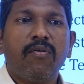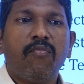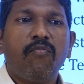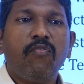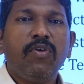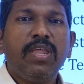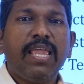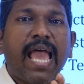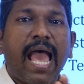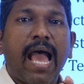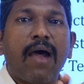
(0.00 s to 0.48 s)

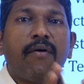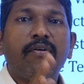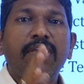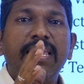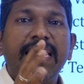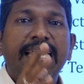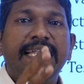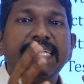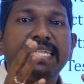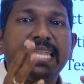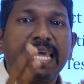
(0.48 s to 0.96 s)
we
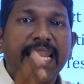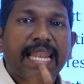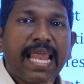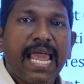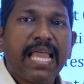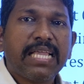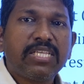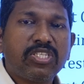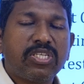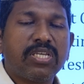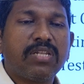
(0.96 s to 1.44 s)
have
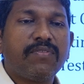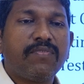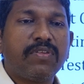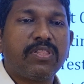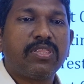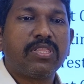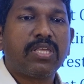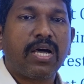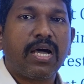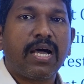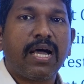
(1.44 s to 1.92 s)
interaction
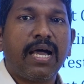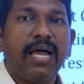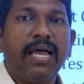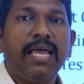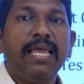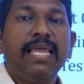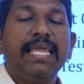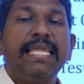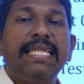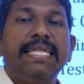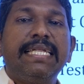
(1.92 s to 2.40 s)
with
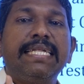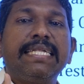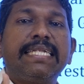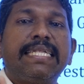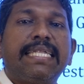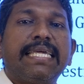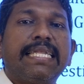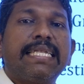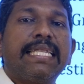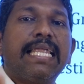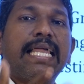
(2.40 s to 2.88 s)
the
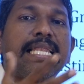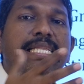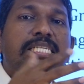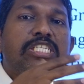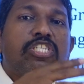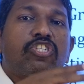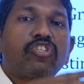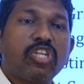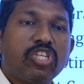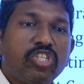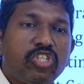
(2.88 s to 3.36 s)
internal
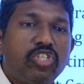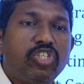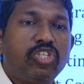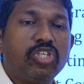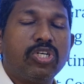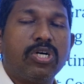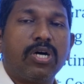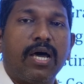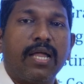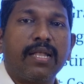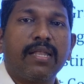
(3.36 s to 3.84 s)
structure
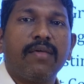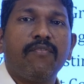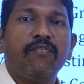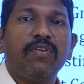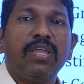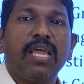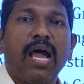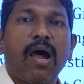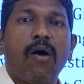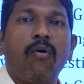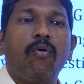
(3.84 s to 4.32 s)
and
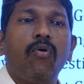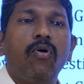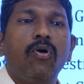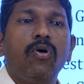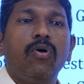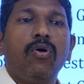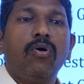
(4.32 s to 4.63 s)
we have